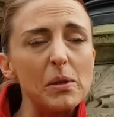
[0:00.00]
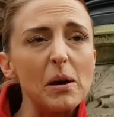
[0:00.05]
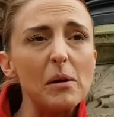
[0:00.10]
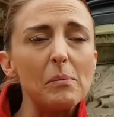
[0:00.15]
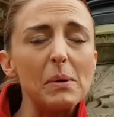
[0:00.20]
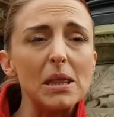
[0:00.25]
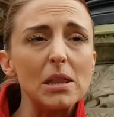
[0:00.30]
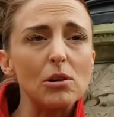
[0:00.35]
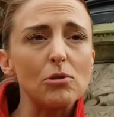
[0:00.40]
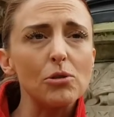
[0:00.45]
I
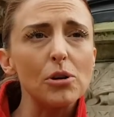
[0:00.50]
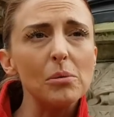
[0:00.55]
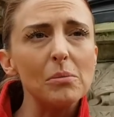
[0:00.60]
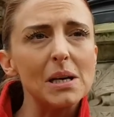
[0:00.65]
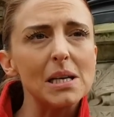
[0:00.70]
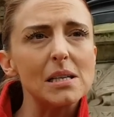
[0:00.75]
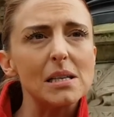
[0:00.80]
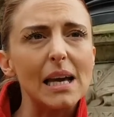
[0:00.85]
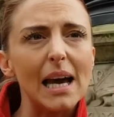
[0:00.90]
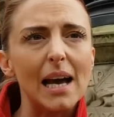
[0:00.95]
mean, the
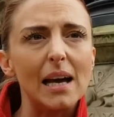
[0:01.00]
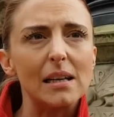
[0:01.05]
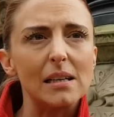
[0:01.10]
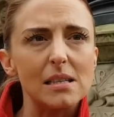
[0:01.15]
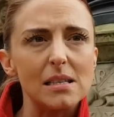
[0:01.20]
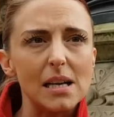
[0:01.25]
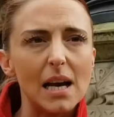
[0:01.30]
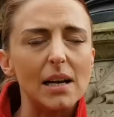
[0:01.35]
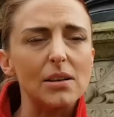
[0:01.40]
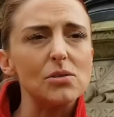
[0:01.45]
grooming gang
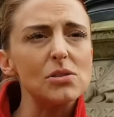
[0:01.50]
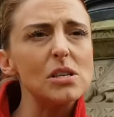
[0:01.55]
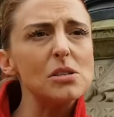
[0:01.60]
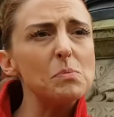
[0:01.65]
scandals,